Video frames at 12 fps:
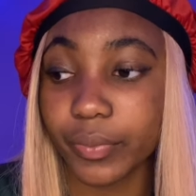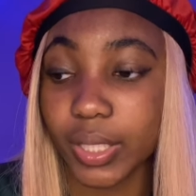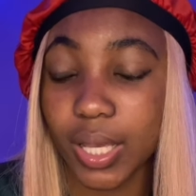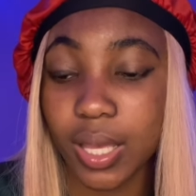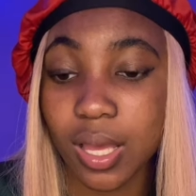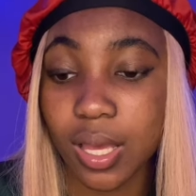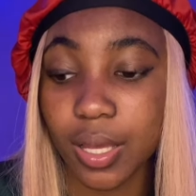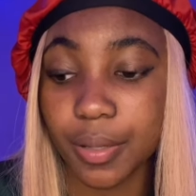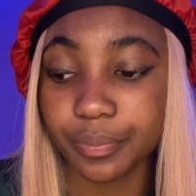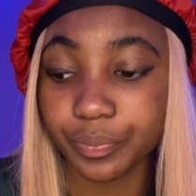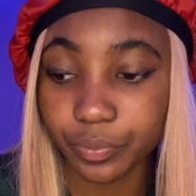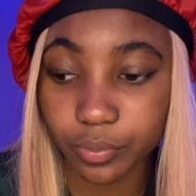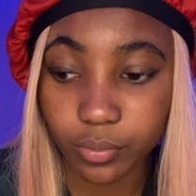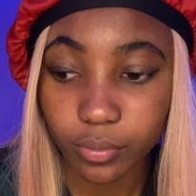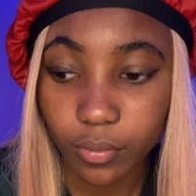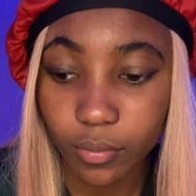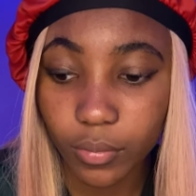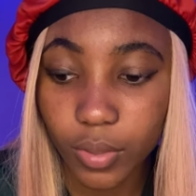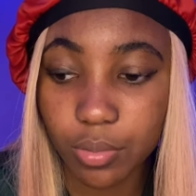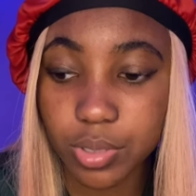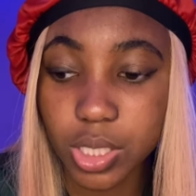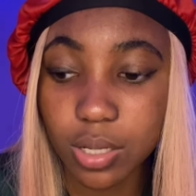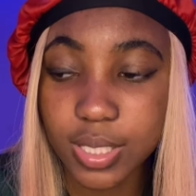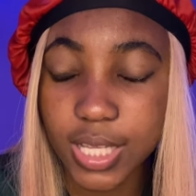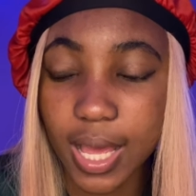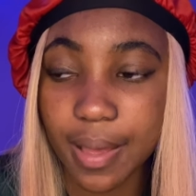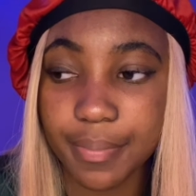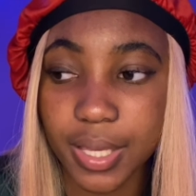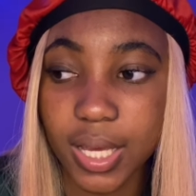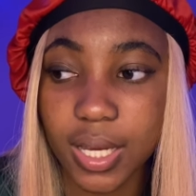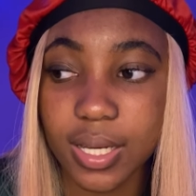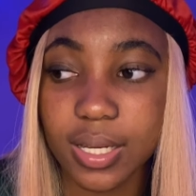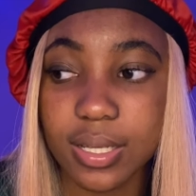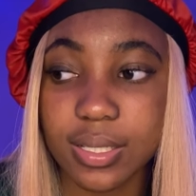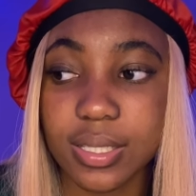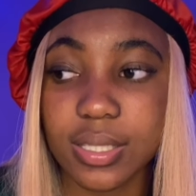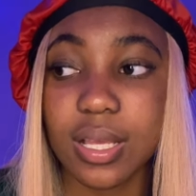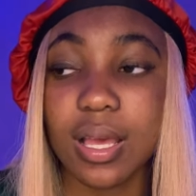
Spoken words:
And I'm so sad because